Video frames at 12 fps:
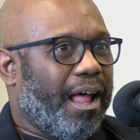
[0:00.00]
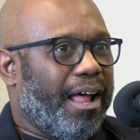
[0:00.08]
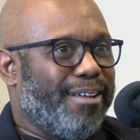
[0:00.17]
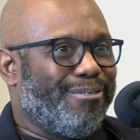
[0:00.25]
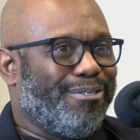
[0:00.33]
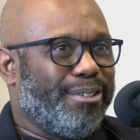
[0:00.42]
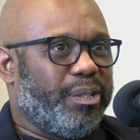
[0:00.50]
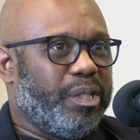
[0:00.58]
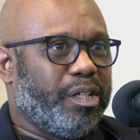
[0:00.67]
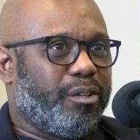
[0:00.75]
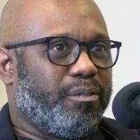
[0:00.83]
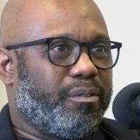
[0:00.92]
I
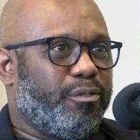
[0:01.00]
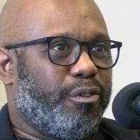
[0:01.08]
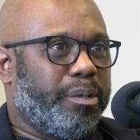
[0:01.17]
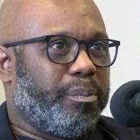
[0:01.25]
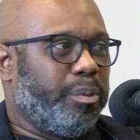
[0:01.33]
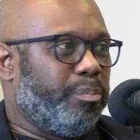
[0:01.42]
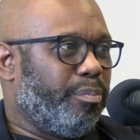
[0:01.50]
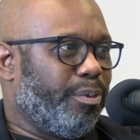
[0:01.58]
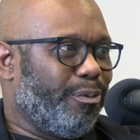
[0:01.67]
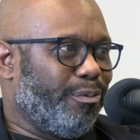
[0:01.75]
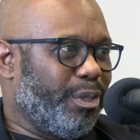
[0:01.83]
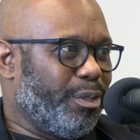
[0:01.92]
feel incredibly
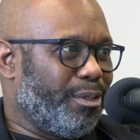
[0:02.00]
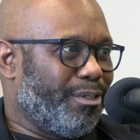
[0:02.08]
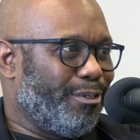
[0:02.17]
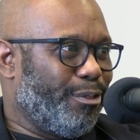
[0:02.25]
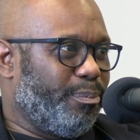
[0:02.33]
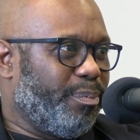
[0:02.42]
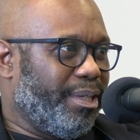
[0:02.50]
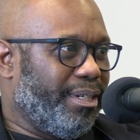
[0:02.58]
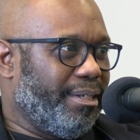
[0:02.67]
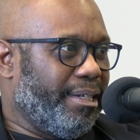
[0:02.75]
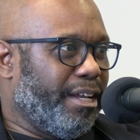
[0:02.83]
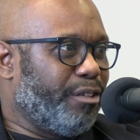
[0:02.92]
privileged to
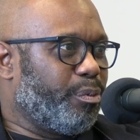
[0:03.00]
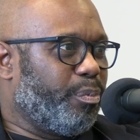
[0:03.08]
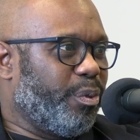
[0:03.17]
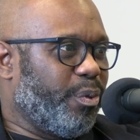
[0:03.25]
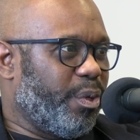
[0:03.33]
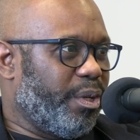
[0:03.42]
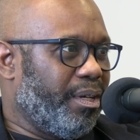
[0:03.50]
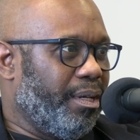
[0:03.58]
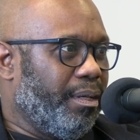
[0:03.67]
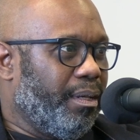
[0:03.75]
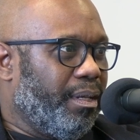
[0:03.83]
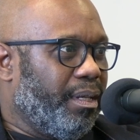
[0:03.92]
be an entrepreneur
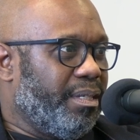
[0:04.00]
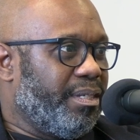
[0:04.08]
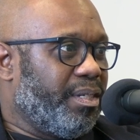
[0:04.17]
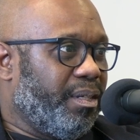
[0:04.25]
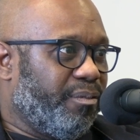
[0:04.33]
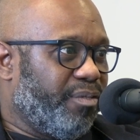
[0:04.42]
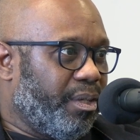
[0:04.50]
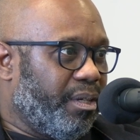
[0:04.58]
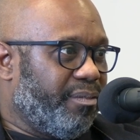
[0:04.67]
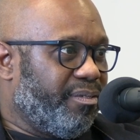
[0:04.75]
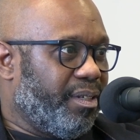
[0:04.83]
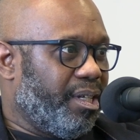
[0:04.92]
in the city of
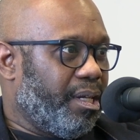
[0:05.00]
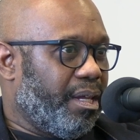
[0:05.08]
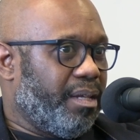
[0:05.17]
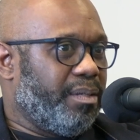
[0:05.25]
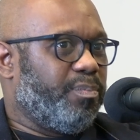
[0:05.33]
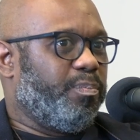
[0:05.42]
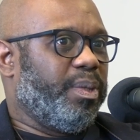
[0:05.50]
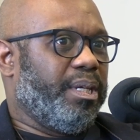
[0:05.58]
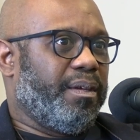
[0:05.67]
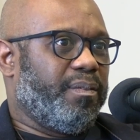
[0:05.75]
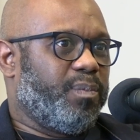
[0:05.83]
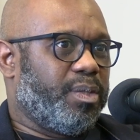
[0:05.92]
Philadelphia and
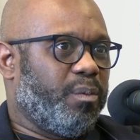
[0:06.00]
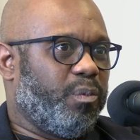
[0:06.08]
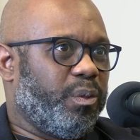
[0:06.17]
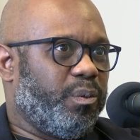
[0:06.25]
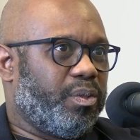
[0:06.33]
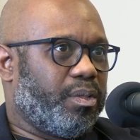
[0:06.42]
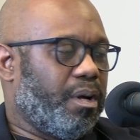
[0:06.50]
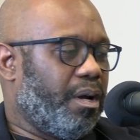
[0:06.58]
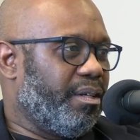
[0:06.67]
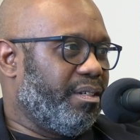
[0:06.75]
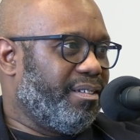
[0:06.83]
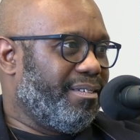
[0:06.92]
be someone who
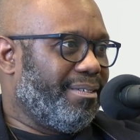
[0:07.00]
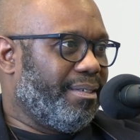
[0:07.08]
started,